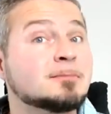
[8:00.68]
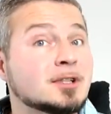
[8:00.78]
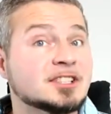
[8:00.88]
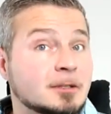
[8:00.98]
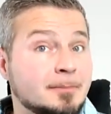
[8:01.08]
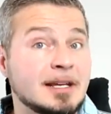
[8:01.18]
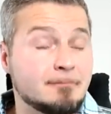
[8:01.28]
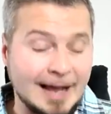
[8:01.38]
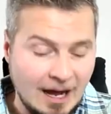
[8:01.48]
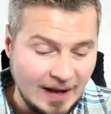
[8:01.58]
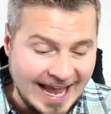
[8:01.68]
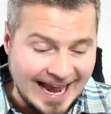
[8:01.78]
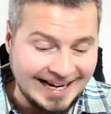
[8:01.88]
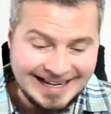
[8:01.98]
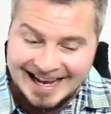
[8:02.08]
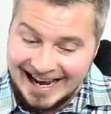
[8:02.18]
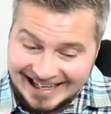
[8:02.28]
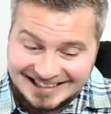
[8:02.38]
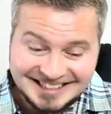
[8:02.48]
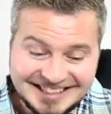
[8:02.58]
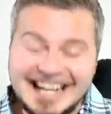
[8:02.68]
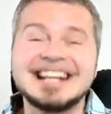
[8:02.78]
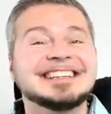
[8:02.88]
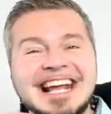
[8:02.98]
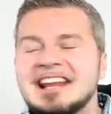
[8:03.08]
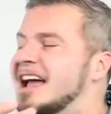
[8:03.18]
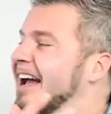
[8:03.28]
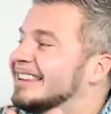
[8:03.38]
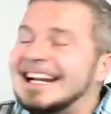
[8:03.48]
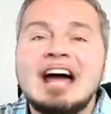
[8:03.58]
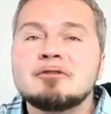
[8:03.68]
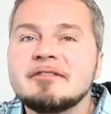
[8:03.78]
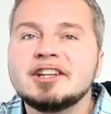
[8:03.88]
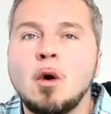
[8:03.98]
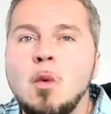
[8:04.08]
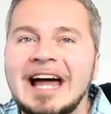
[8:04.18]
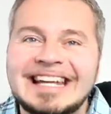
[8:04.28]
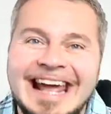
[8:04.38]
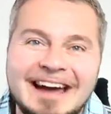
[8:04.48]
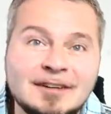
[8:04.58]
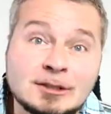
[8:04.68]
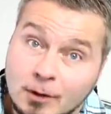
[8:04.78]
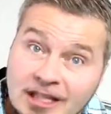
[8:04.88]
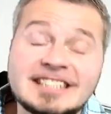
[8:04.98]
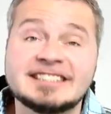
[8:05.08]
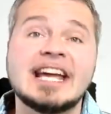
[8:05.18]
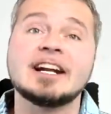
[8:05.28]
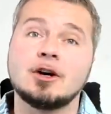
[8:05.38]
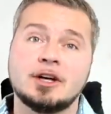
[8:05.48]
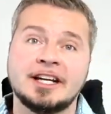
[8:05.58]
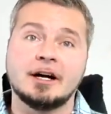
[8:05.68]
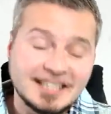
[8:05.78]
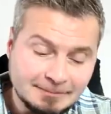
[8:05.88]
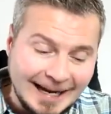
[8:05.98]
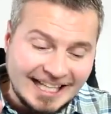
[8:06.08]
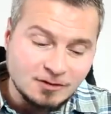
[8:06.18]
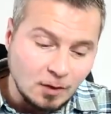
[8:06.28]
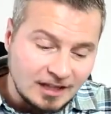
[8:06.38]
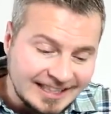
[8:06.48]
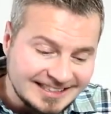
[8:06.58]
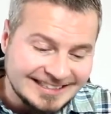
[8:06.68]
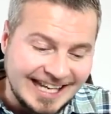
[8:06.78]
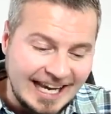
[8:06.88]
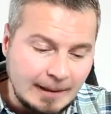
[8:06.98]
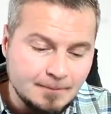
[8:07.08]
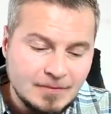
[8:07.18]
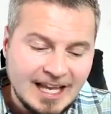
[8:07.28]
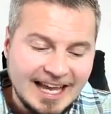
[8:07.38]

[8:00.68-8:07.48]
this prisoner pen pal ad, and it said, I don't even know why they have his release date on here. This man's release date